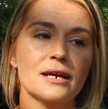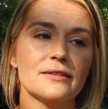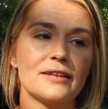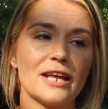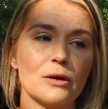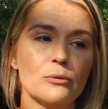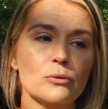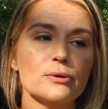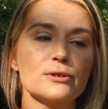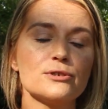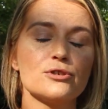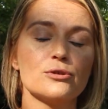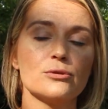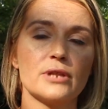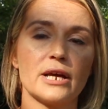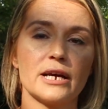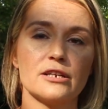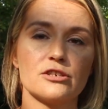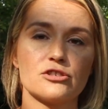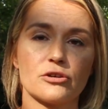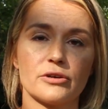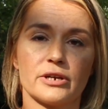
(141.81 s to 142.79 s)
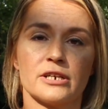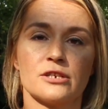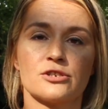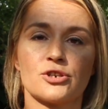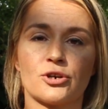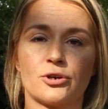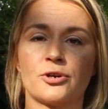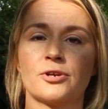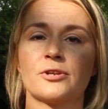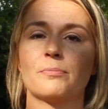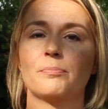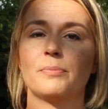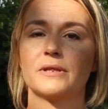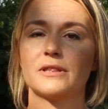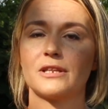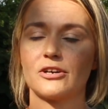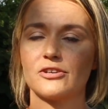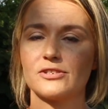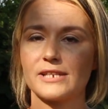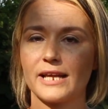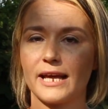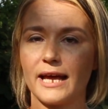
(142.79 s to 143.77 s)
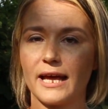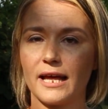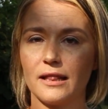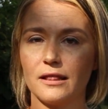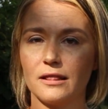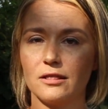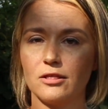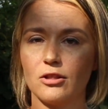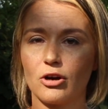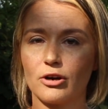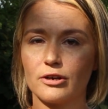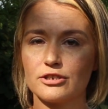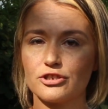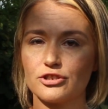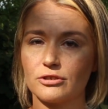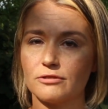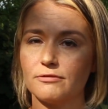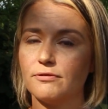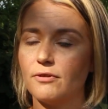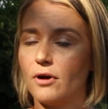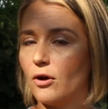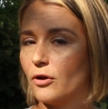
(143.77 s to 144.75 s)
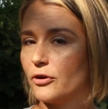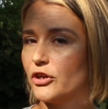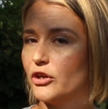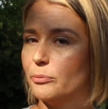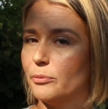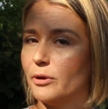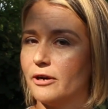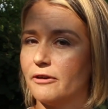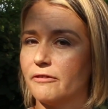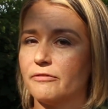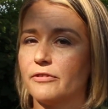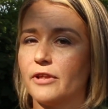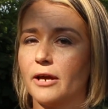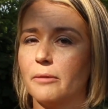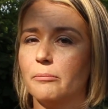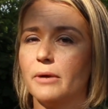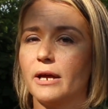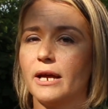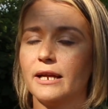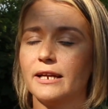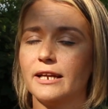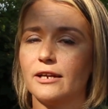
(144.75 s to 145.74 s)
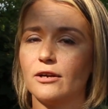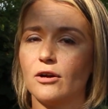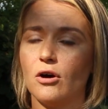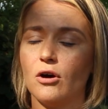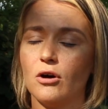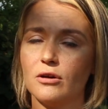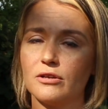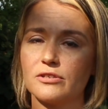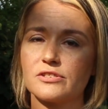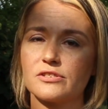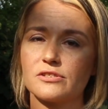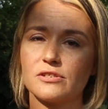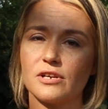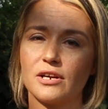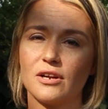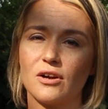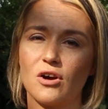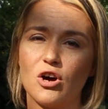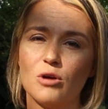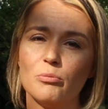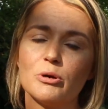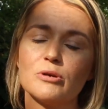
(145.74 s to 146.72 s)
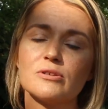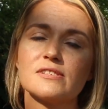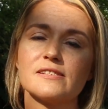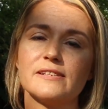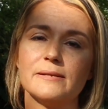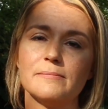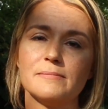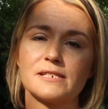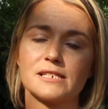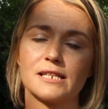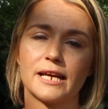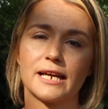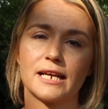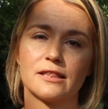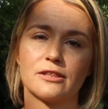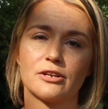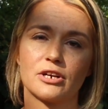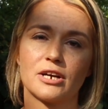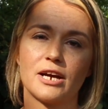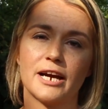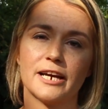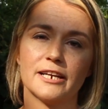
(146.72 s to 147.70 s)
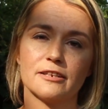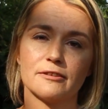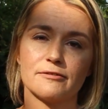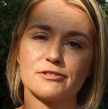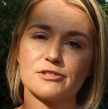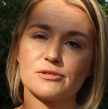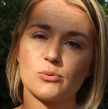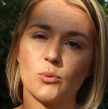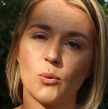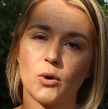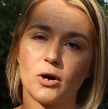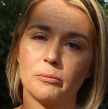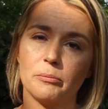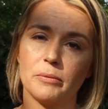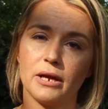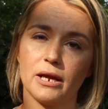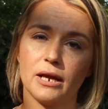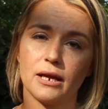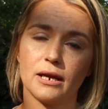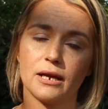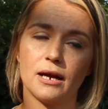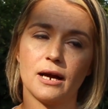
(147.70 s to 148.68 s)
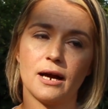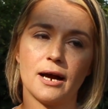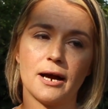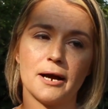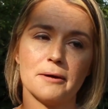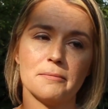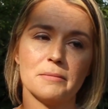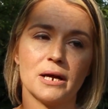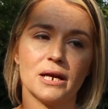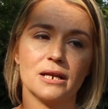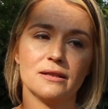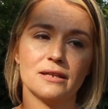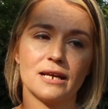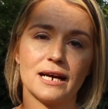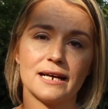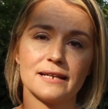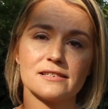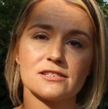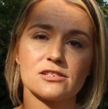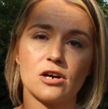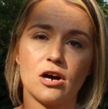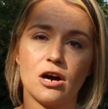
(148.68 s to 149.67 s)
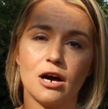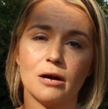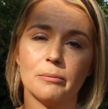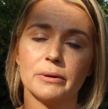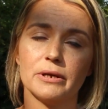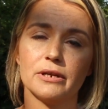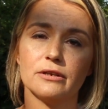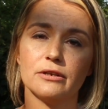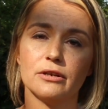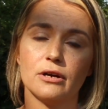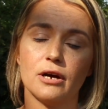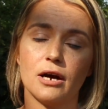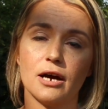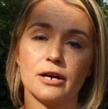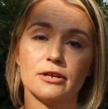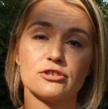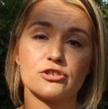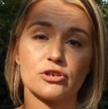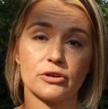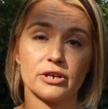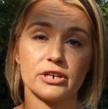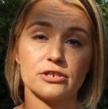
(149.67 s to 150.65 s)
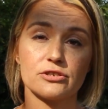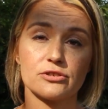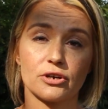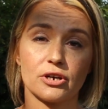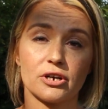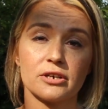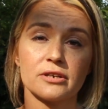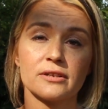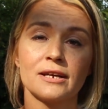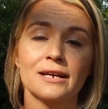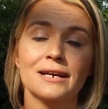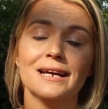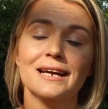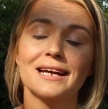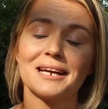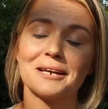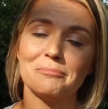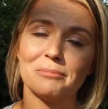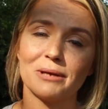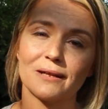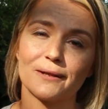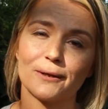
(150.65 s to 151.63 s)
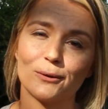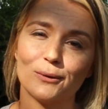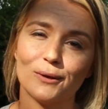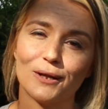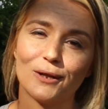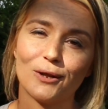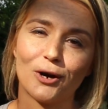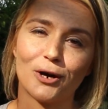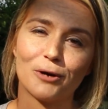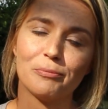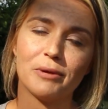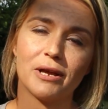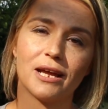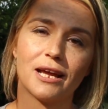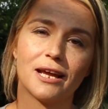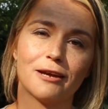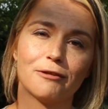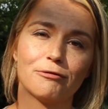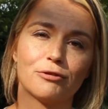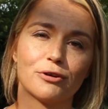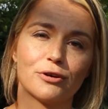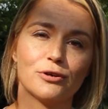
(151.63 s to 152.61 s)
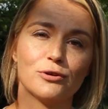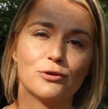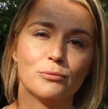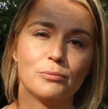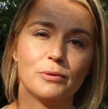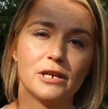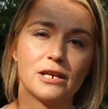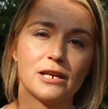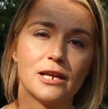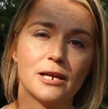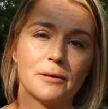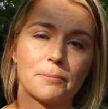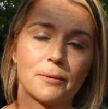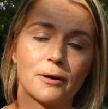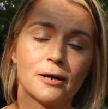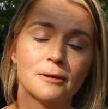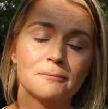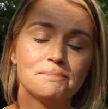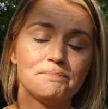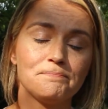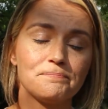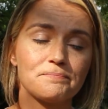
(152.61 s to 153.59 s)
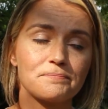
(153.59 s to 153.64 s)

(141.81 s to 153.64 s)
they will do that during dearth, but there's a larger volume of them, and it almost seems like they're kind of swarming, and that's common during dearth. It can be a little alarming if you're a new beekeeper.